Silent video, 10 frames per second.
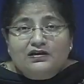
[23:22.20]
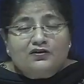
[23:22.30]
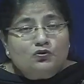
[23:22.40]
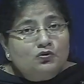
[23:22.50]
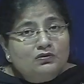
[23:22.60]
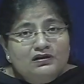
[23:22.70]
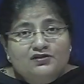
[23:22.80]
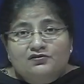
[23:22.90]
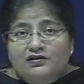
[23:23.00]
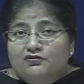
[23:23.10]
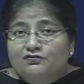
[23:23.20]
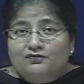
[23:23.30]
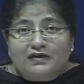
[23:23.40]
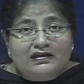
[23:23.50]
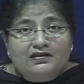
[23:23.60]
are only trying to
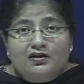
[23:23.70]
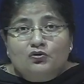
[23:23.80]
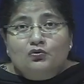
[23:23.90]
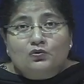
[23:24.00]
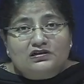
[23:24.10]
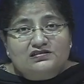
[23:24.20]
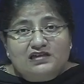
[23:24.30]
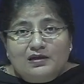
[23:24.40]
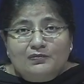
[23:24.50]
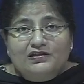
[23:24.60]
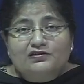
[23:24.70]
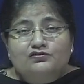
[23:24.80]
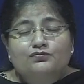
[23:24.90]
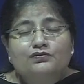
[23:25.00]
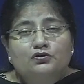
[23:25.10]
find out what is happening. So
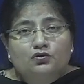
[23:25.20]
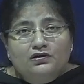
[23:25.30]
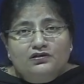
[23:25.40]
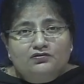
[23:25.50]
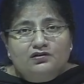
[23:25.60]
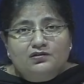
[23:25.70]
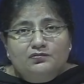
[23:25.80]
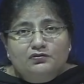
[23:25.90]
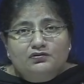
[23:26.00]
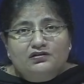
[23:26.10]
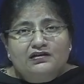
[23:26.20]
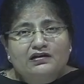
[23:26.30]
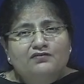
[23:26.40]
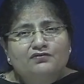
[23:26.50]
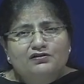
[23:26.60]
we go into the community
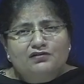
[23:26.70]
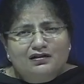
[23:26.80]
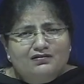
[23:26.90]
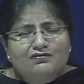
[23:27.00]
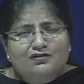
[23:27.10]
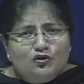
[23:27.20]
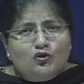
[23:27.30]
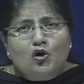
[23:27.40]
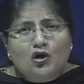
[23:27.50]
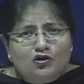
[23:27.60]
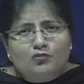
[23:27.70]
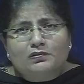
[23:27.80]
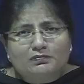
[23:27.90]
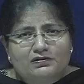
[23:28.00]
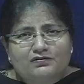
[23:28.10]
and we try and talk to
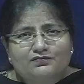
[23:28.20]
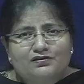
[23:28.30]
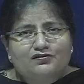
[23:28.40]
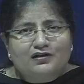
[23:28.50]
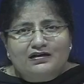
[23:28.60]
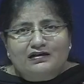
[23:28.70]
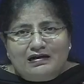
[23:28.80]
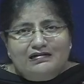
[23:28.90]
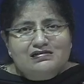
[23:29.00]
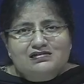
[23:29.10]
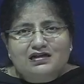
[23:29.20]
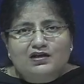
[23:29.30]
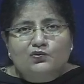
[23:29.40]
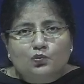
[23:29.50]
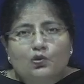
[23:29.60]
people. We try and
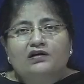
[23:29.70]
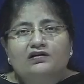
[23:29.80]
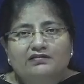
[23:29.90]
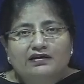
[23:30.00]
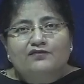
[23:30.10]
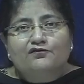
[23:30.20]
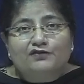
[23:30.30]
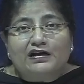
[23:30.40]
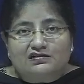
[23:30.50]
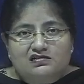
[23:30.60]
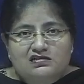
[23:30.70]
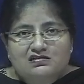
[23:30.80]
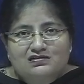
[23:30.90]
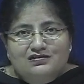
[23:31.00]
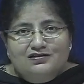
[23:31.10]
understand what they felt.
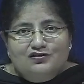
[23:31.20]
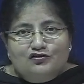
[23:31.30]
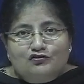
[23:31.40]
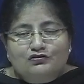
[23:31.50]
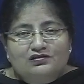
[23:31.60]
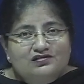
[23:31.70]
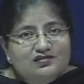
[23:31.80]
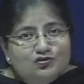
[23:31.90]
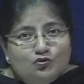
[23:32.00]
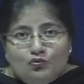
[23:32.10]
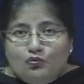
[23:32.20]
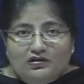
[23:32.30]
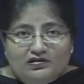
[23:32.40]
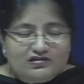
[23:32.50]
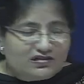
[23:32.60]
So this is
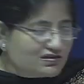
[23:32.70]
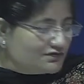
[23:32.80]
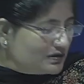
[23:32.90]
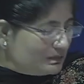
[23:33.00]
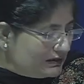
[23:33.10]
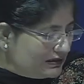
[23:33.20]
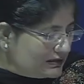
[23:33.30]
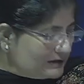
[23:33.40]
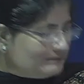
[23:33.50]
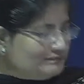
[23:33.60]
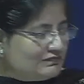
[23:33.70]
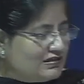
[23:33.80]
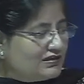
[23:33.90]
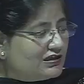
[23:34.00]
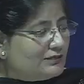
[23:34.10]
qualitative completely.
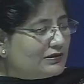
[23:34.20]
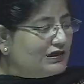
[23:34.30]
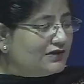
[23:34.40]
Typical